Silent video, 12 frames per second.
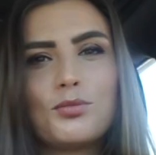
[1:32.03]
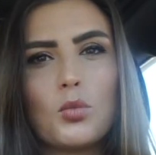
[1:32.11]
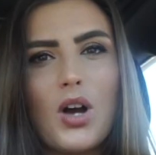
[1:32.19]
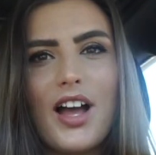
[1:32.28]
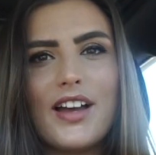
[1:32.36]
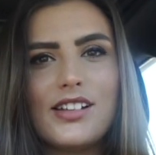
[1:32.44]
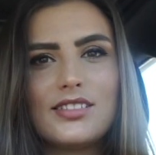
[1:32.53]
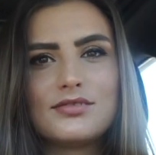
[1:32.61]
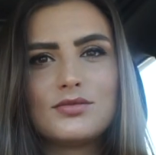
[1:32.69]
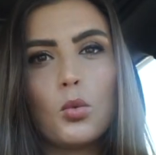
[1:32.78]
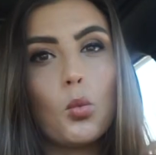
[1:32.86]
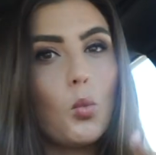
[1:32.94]
Why?
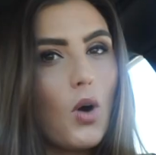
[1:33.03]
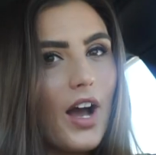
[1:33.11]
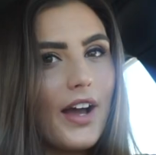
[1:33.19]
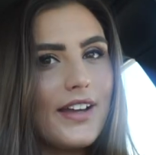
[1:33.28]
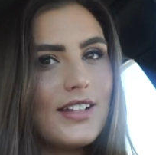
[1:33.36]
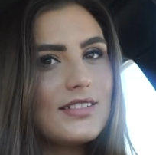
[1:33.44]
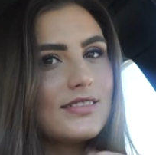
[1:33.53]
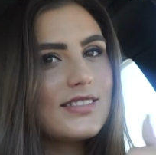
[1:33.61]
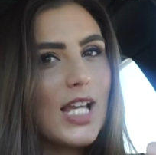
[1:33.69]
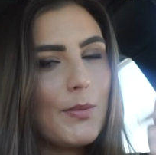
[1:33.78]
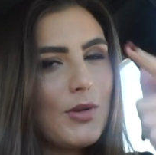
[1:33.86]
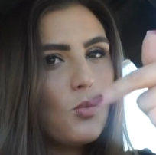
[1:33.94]
Why?
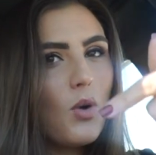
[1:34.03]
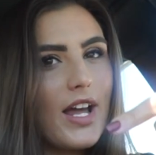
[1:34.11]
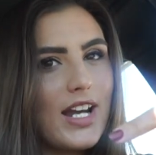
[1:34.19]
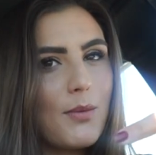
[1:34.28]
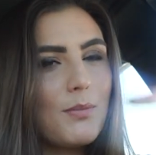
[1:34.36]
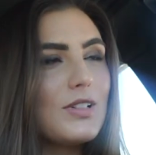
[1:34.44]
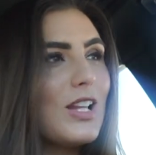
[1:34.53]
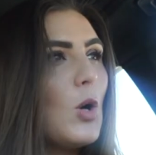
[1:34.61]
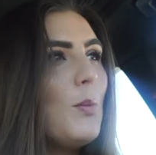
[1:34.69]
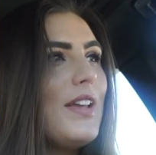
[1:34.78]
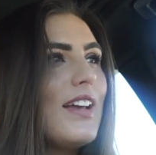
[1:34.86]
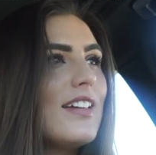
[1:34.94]
Tell me why down
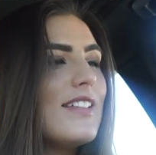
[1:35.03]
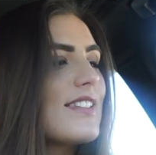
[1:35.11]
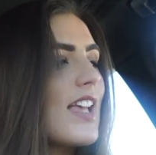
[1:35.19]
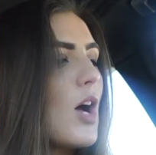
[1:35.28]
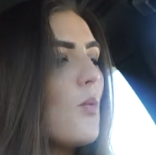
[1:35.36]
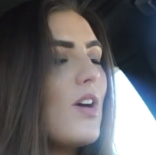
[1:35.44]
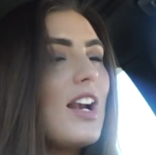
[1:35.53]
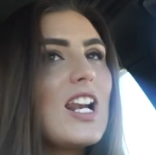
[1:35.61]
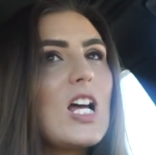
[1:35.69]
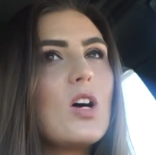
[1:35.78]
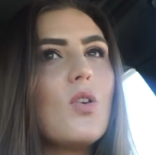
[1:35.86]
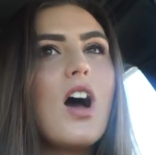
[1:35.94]
below, because I want to
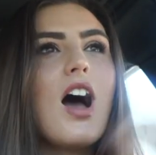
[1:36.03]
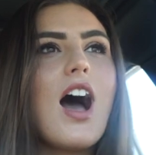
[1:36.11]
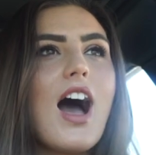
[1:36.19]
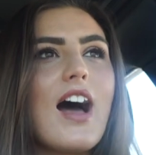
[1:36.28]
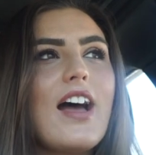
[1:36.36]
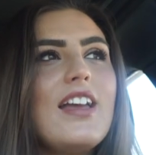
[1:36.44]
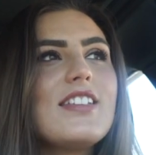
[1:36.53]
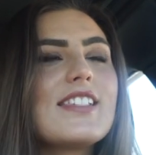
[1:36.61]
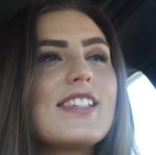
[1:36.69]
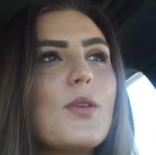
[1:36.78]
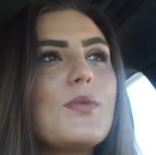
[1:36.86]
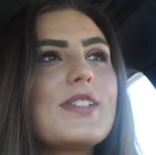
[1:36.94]
know. I,
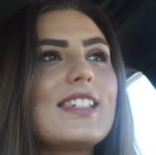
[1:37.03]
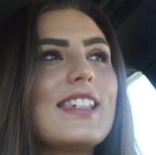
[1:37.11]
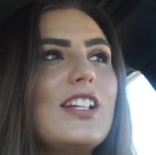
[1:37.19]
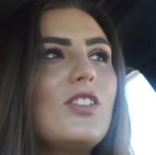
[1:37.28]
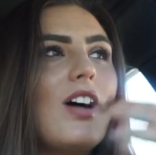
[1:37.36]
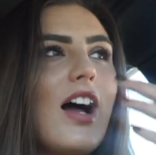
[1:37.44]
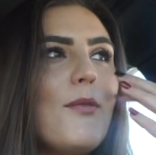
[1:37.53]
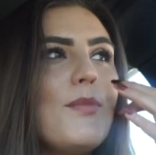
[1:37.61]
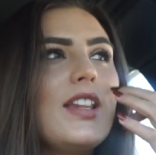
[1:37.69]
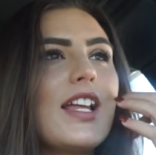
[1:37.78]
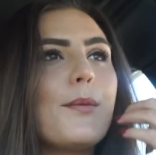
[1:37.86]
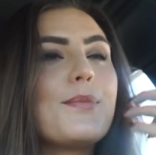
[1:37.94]
since I was little, I've
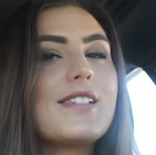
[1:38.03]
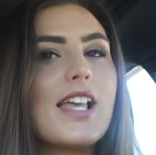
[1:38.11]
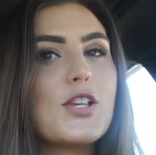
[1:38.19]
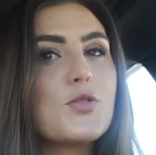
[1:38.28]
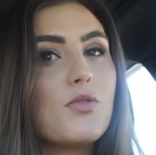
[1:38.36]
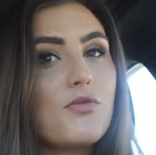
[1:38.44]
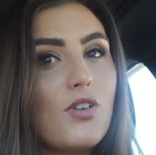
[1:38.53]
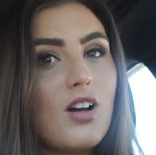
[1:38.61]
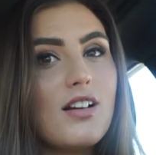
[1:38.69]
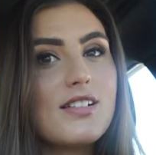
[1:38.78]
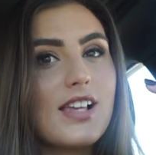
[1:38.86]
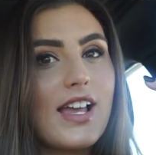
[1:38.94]
been like obsessed with
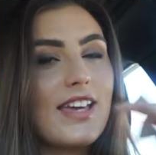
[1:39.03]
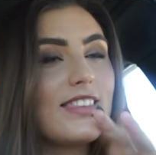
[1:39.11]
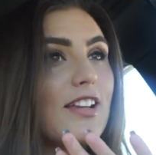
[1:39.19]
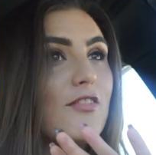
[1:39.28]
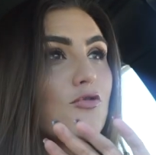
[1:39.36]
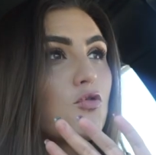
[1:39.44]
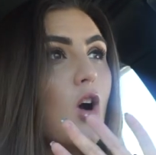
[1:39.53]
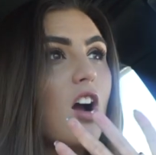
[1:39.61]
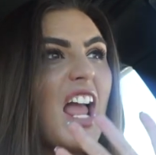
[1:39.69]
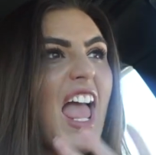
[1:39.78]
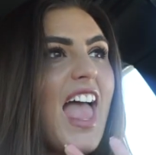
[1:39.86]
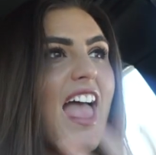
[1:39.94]
frogs. I had like
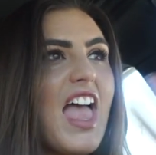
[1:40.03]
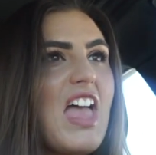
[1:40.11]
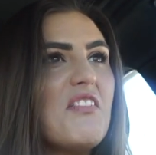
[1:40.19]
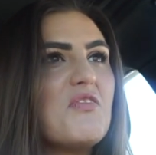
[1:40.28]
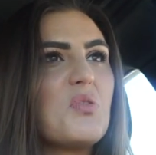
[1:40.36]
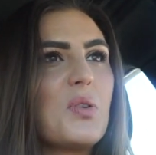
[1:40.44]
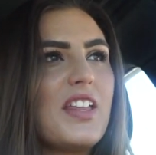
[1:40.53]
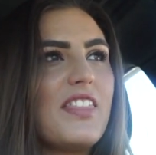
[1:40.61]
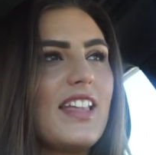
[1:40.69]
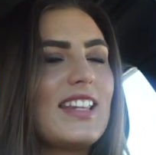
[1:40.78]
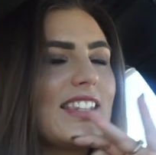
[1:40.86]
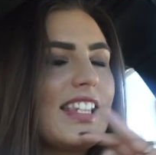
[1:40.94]
frog
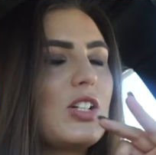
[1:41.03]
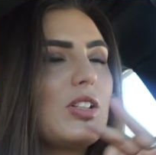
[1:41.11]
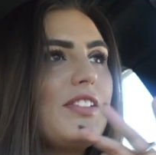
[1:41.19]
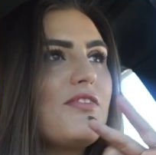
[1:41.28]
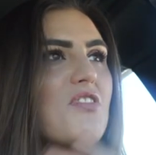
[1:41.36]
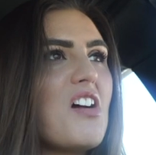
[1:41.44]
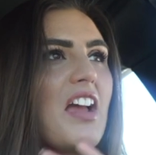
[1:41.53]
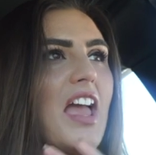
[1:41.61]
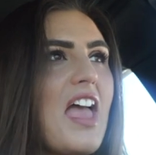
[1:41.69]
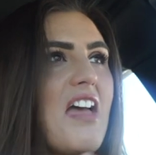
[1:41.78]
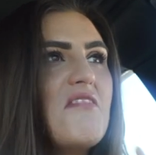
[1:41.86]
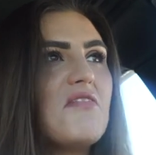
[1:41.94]
everything, literally frog
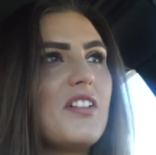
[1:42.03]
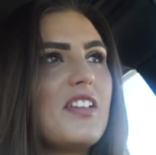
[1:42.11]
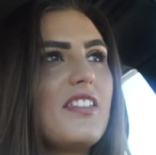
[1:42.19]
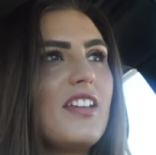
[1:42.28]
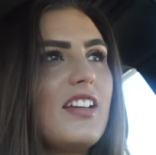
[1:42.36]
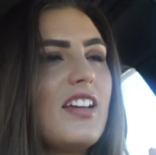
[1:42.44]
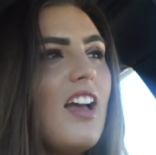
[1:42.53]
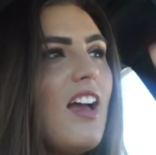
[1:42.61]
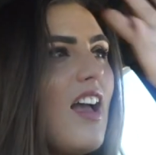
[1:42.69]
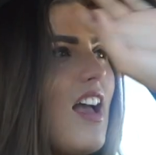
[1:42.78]
everything.